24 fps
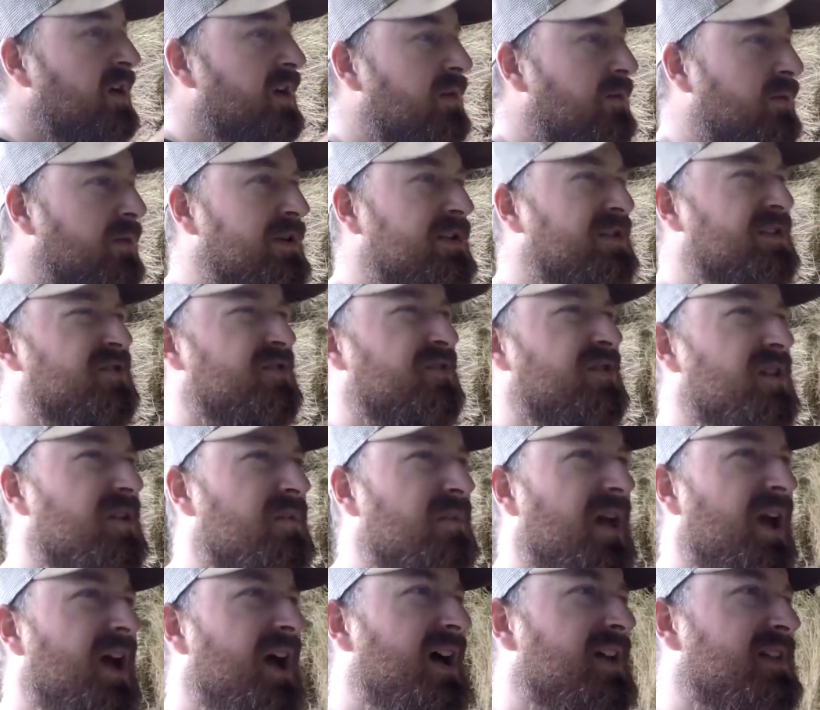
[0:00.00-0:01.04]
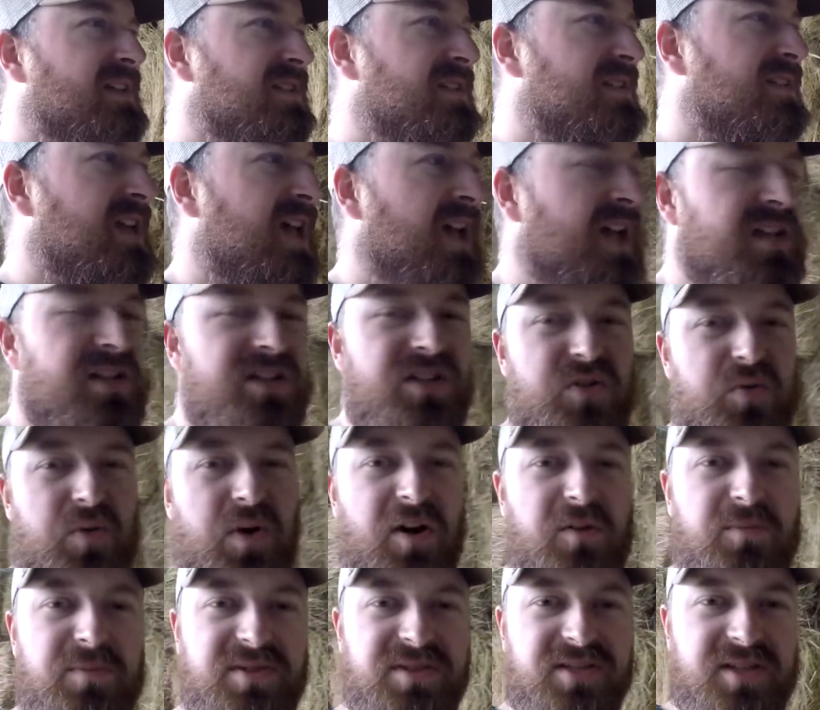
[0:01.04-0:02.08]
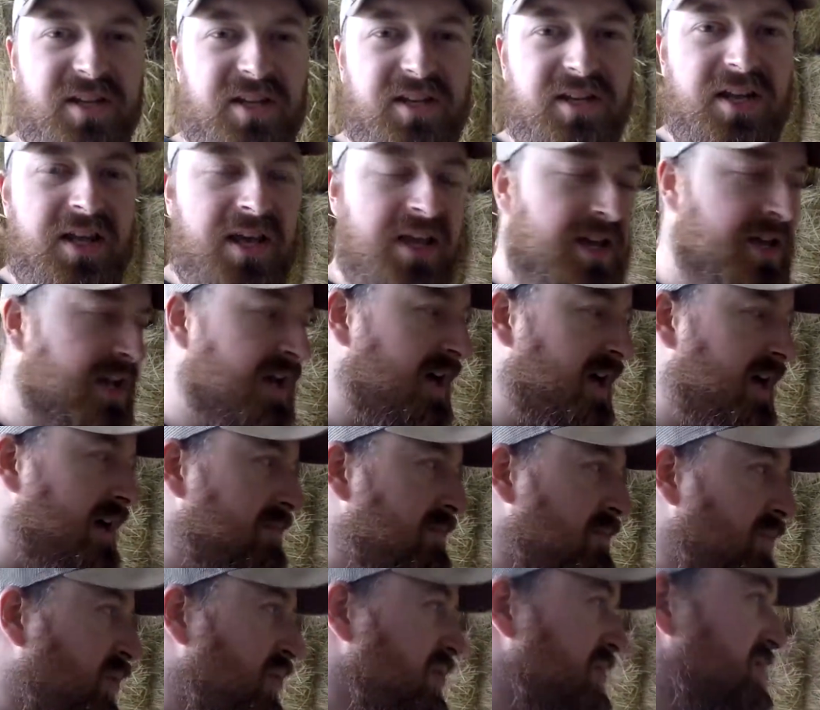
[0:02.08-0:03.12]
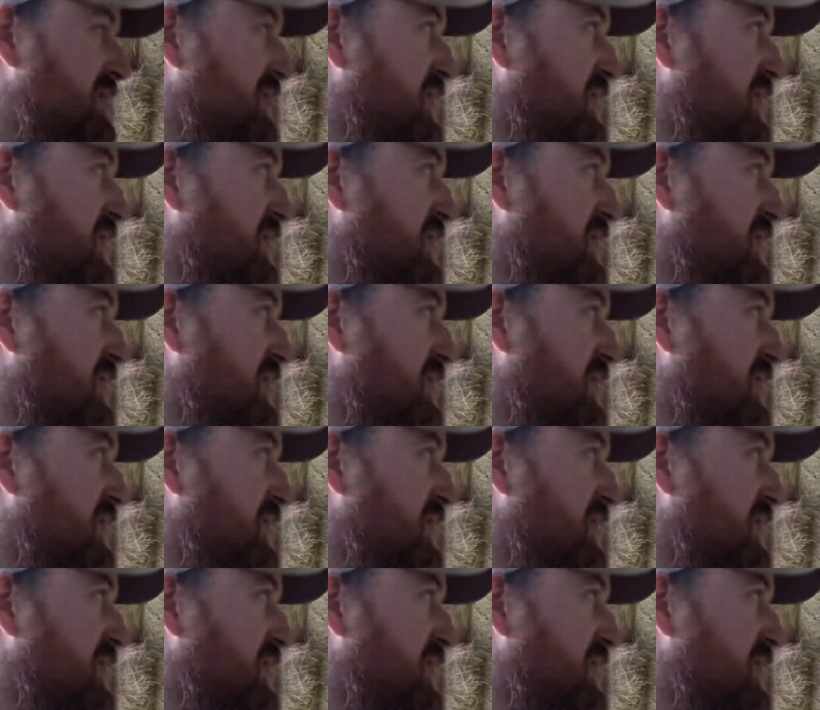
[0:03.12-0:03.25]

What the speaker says: registering about 10 to 12% moisture